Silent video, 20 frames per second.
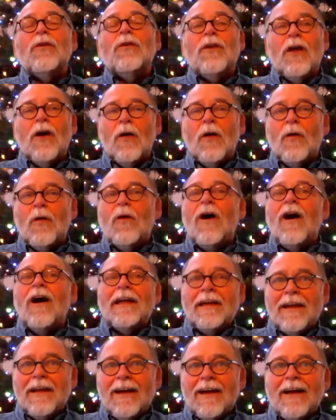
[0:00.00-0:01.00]
no,
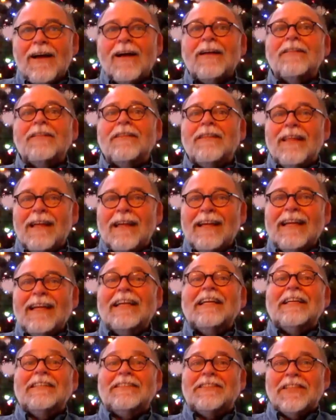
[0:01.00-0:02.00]
I
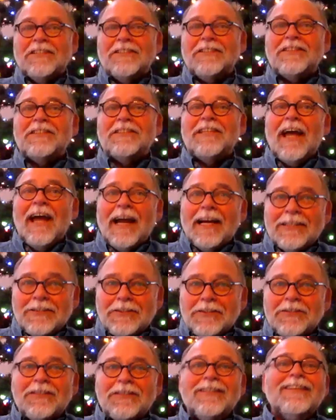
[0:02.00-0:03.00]
it's a
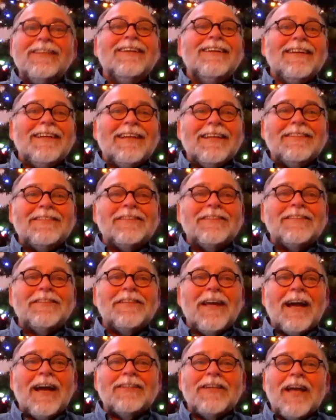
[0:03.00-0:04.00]
stash. It's a
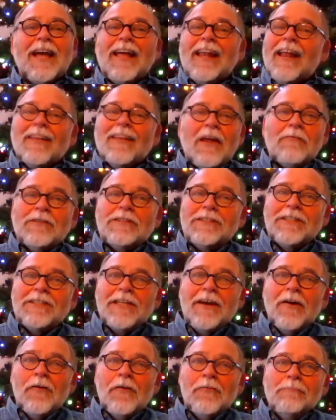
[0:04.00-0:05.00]
stash. And I love a
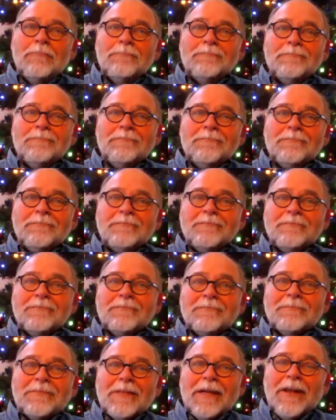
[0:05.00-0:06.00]
sale,
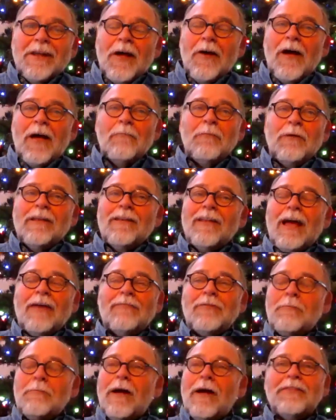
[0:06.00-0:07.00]
and we
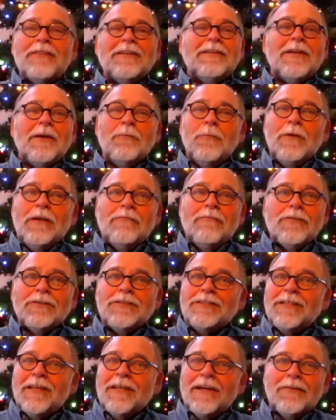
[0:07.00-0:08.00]
laugh about the dead weaver
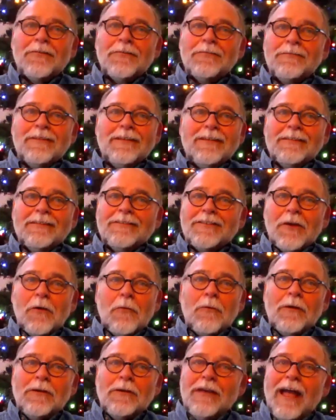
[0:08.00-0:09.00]
sale. So
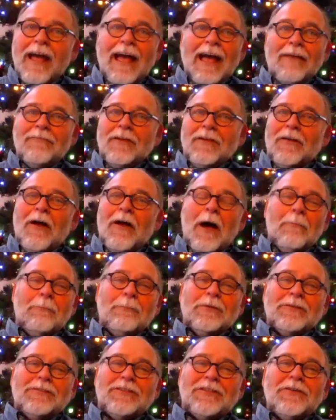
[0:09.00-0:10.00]
when you have the
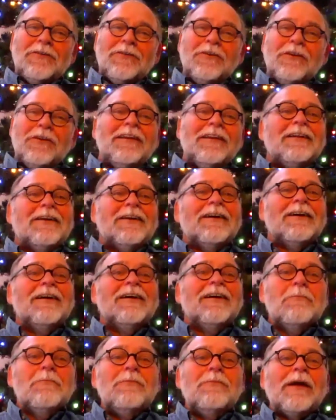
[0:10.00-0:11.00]
opportunity to
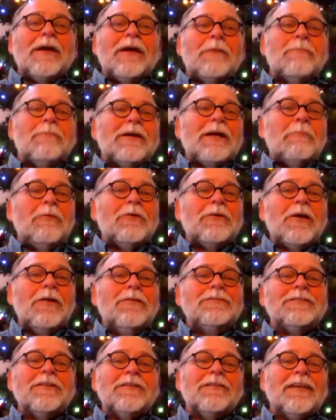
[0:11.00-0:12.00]
pick up a couple
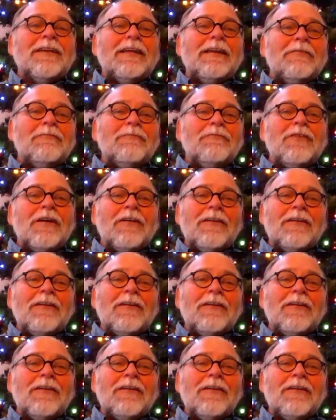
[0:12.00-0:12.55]
cones of linen